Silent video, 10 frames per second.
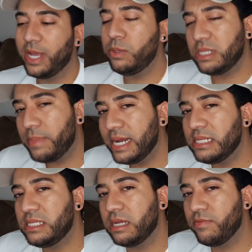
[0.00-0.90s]
I want
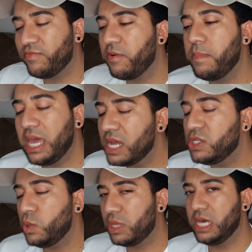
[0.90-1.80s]
somebody to sing for me
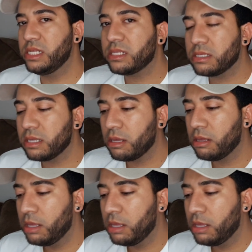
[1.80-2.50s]
and do this.